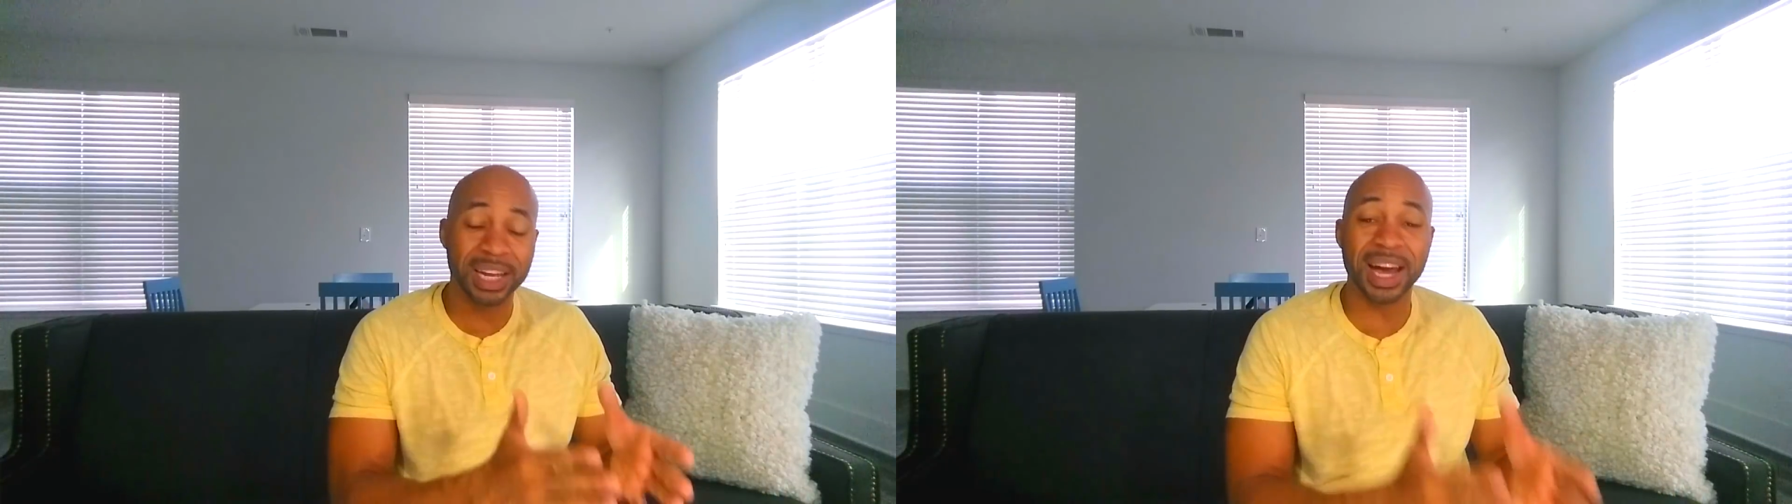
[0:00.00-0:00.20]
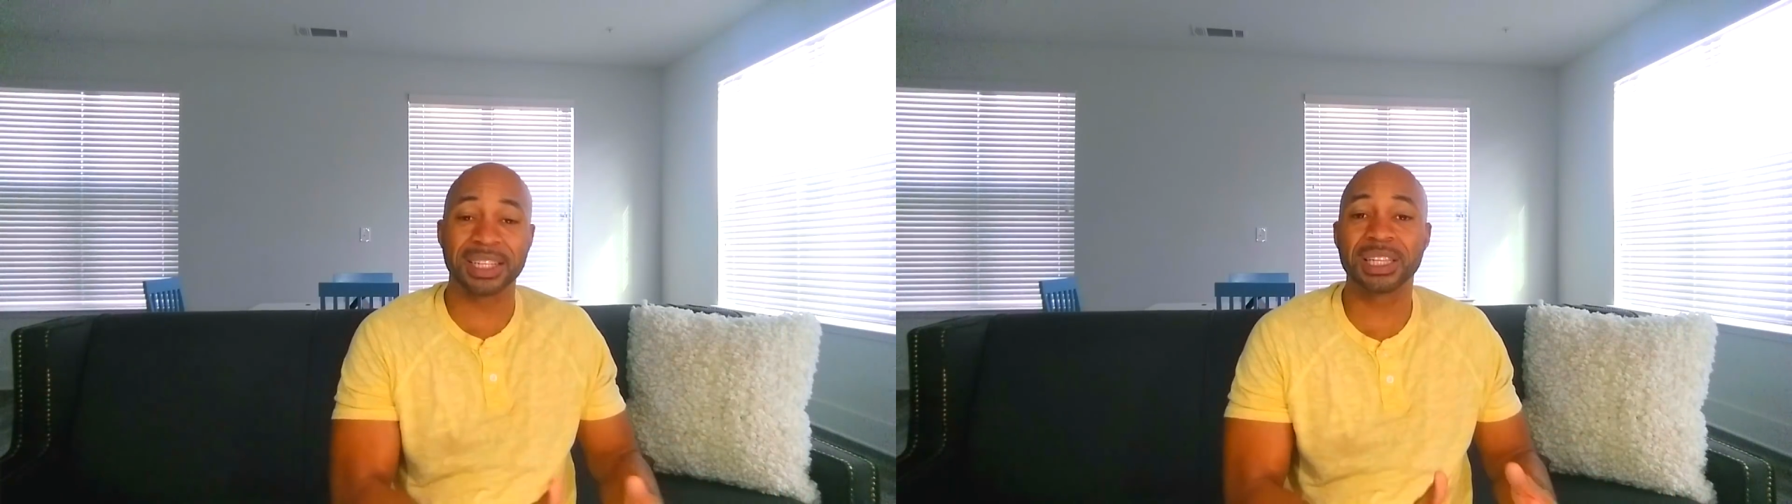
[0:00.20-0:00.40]

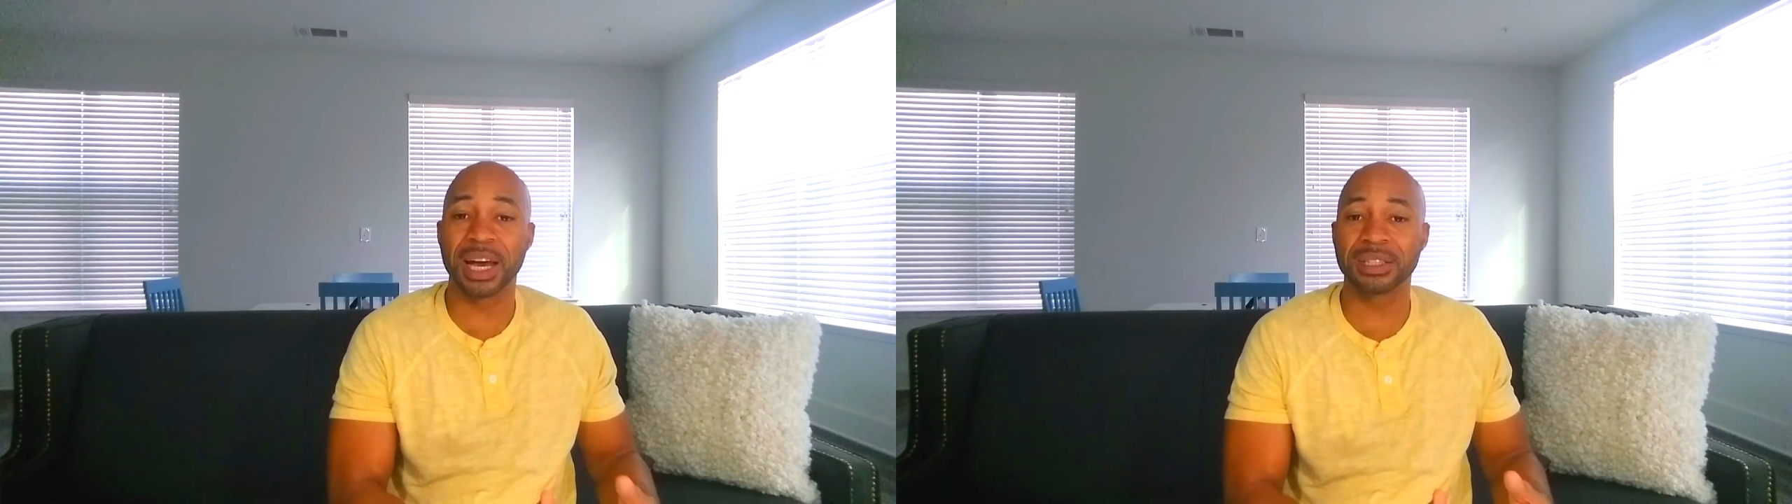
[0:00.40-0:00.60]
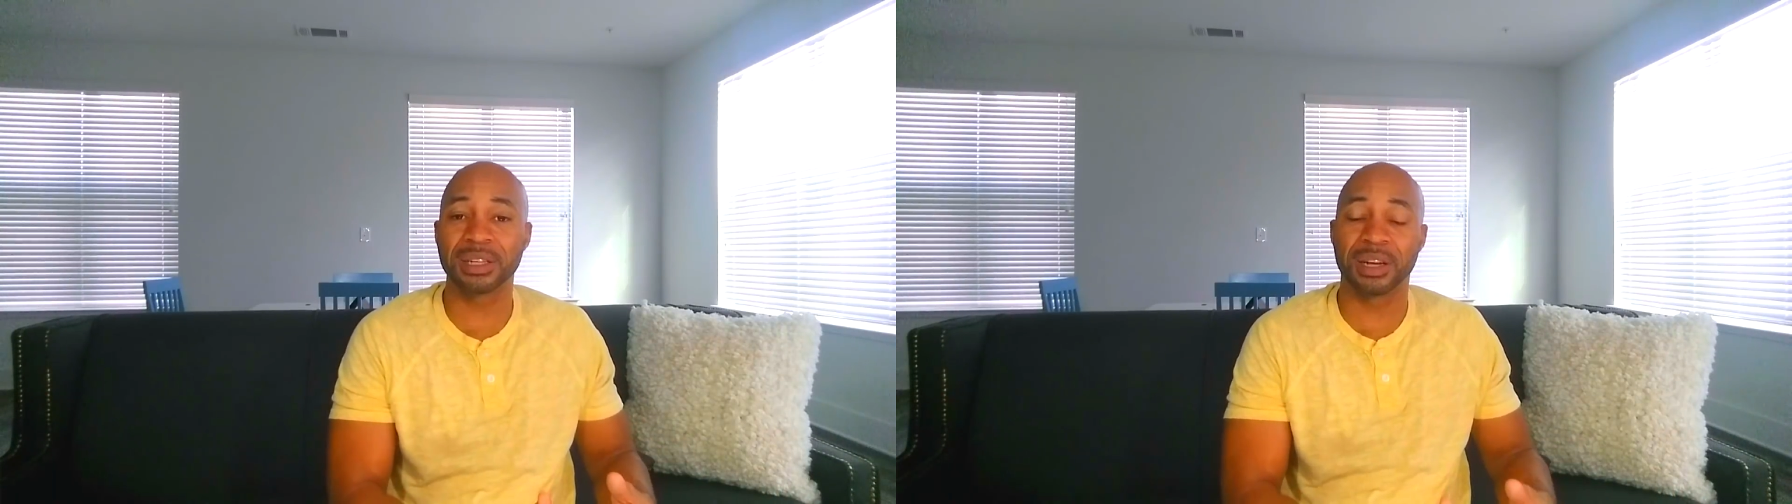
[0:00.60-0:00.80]
And I
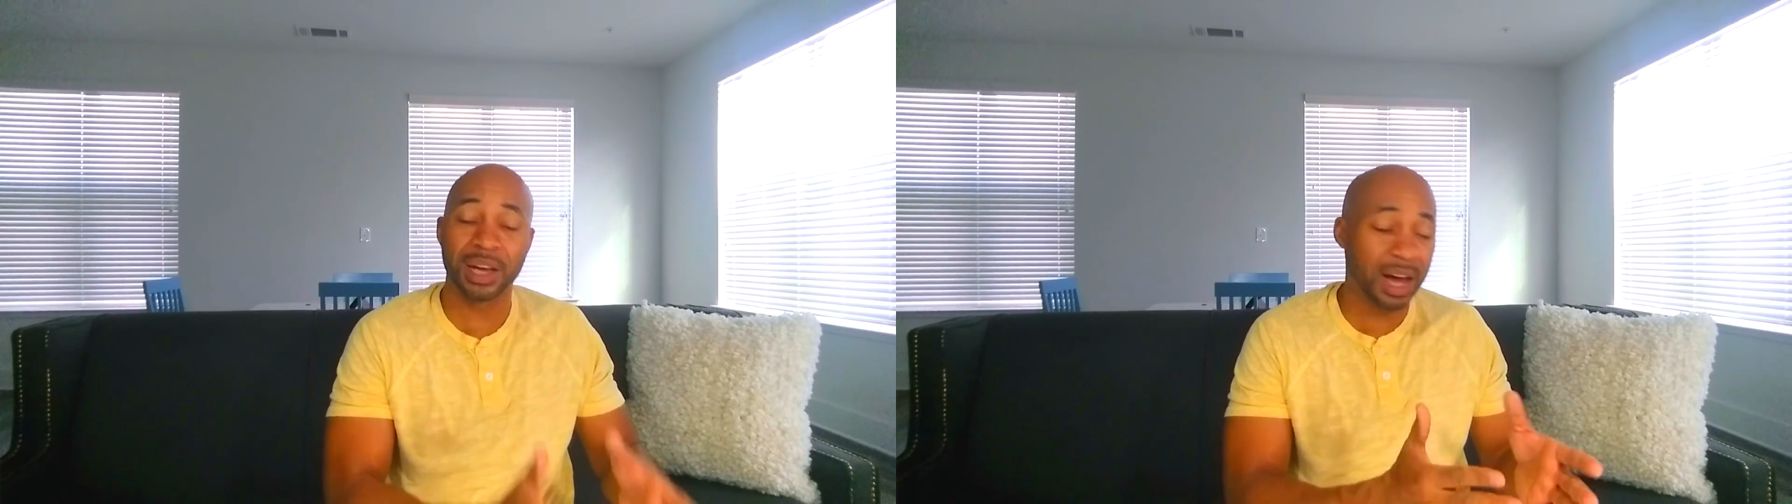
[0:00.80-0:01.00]
tested it.